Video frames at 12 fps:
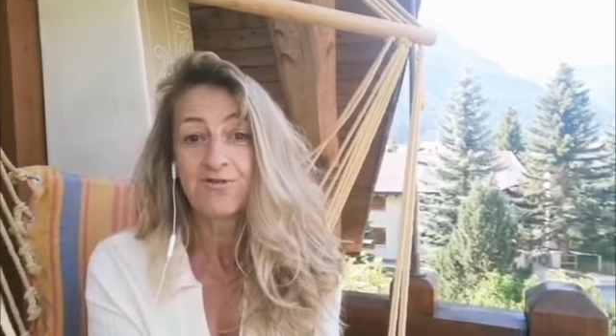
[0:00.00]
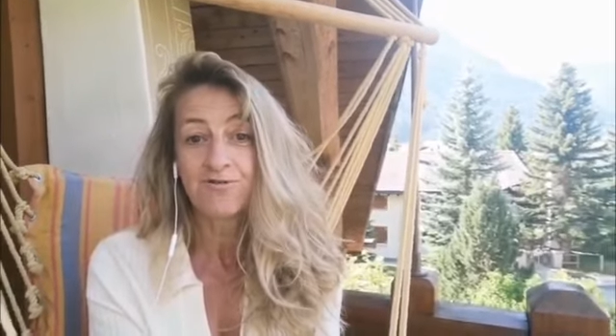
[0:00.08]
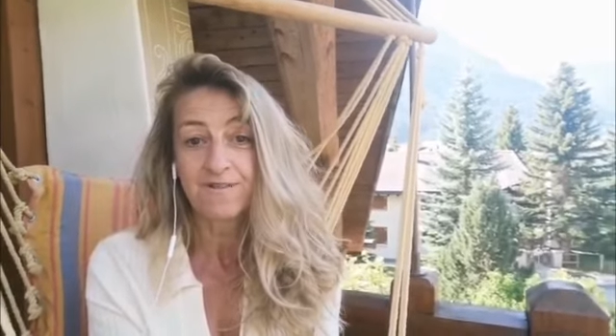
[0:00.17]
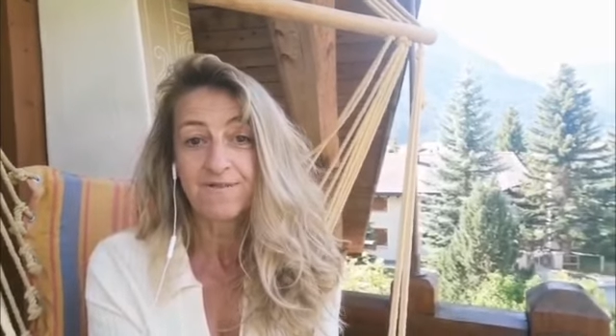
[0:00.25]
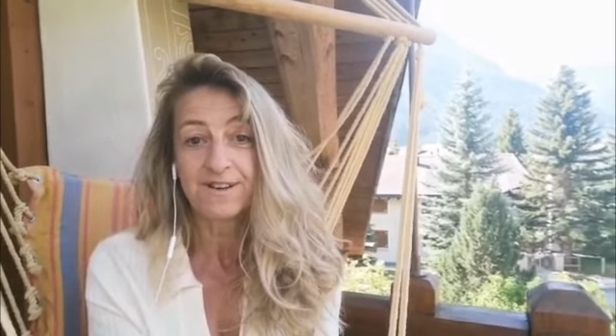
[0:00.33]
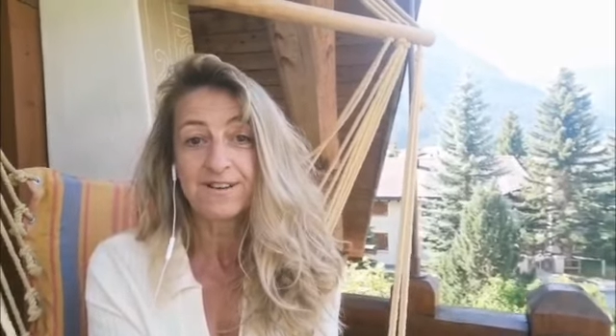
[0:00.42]

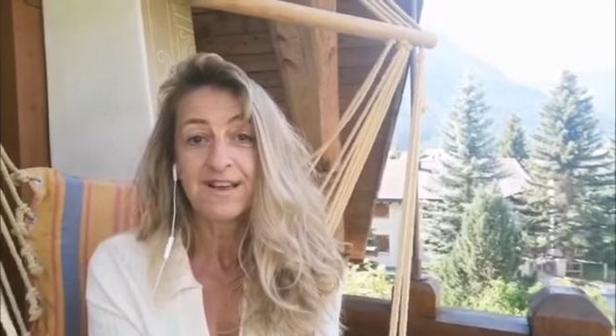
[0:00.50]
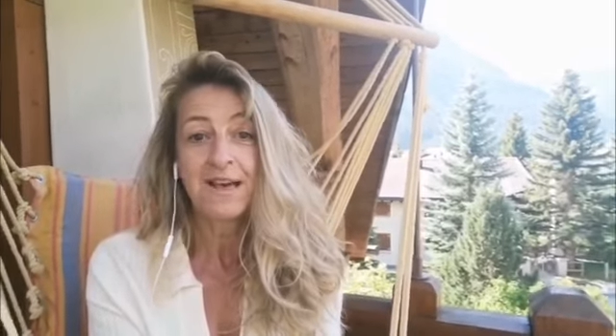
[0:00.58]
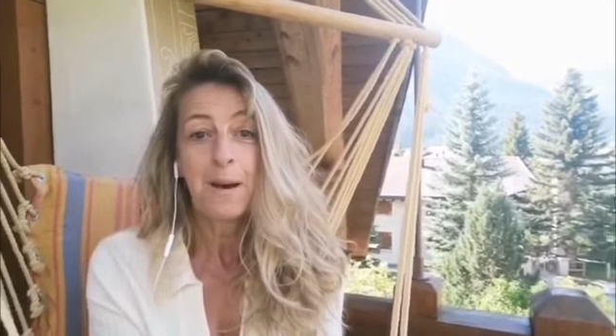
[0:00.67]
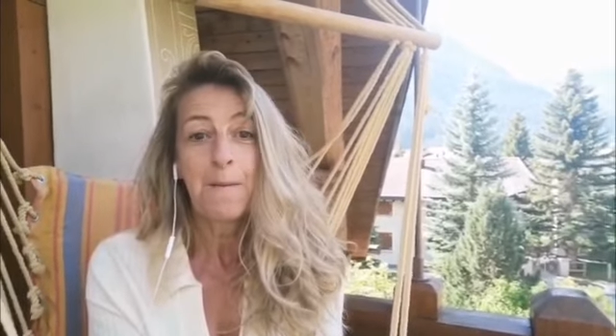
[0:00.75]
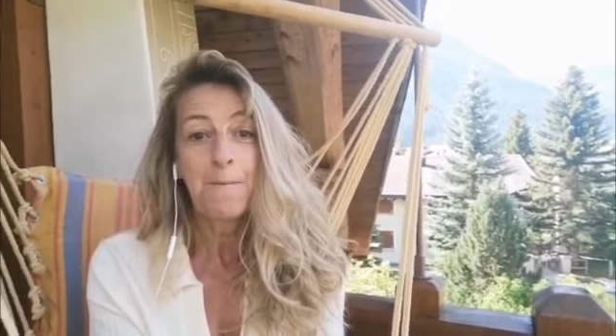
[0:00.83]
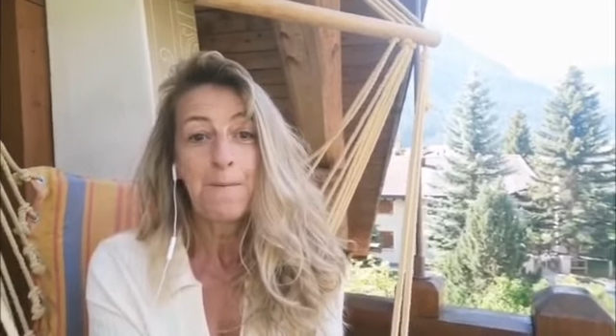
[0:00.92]
driven
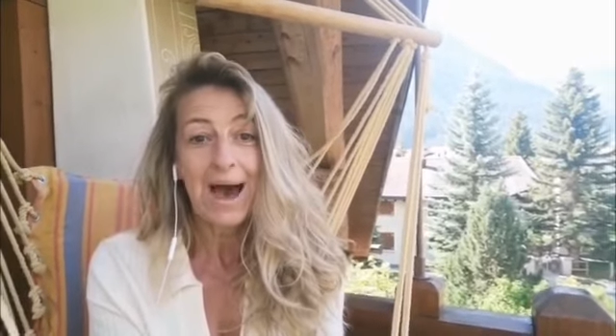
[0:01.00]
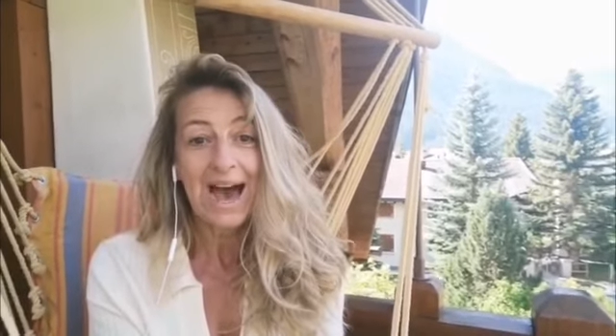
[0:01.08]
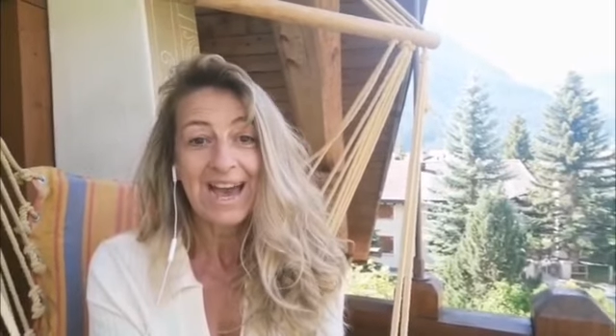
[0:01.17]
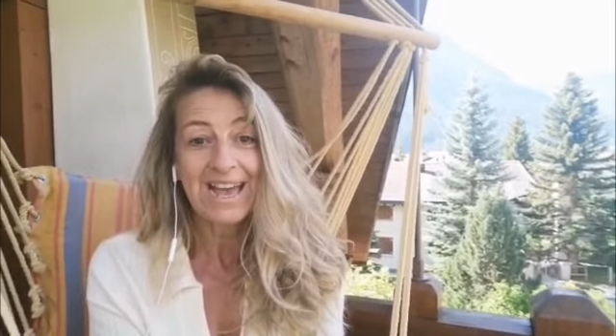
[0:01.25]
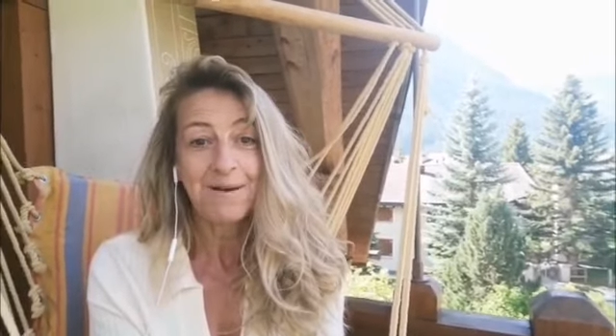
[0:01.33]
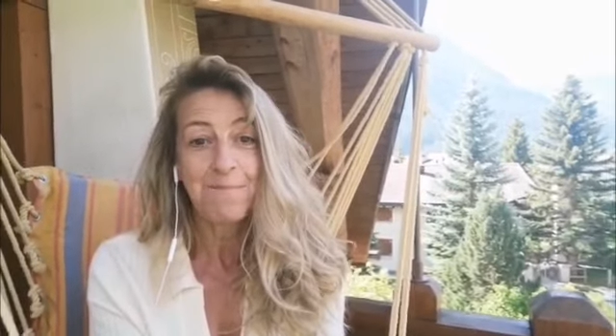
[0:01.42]

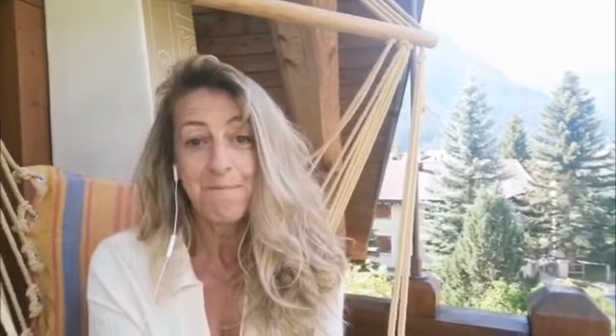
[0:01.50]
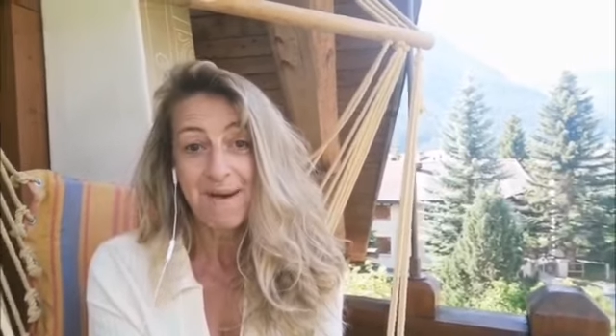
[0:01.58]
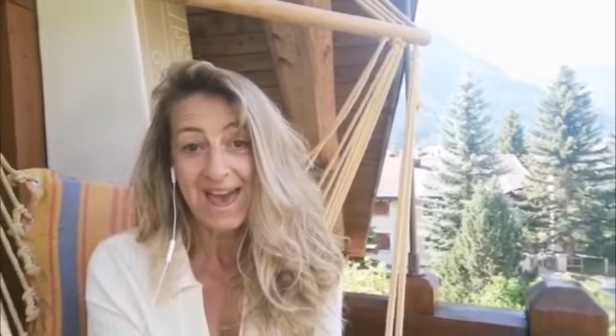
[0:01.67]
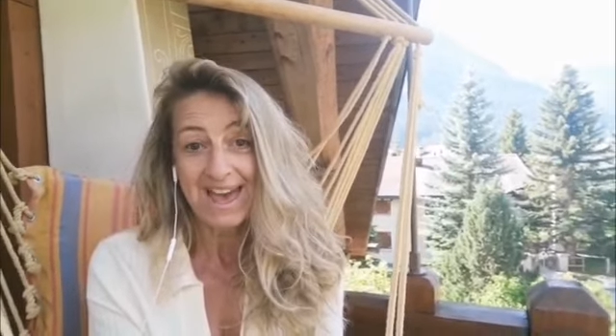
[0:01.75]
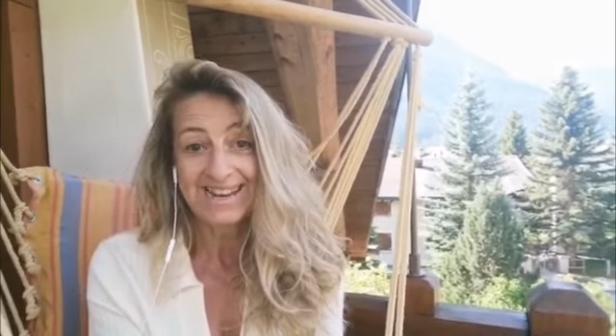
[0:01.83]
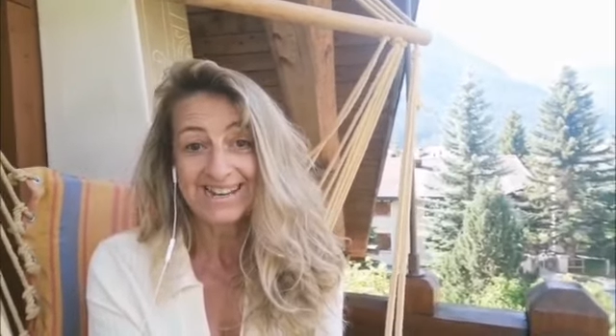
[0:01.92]
by
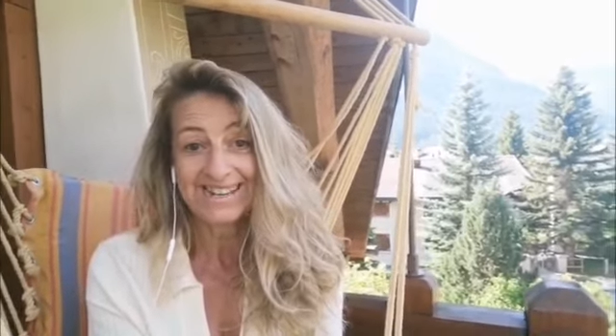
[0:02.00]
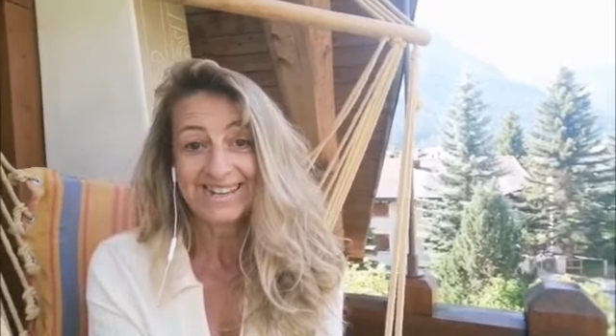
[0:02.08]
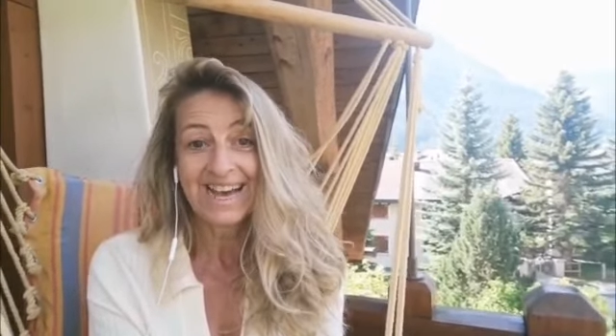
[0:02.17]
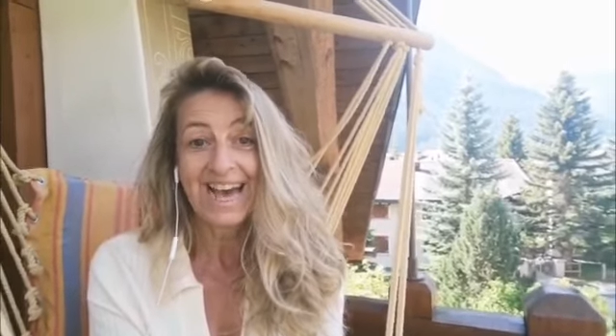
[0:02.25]
men,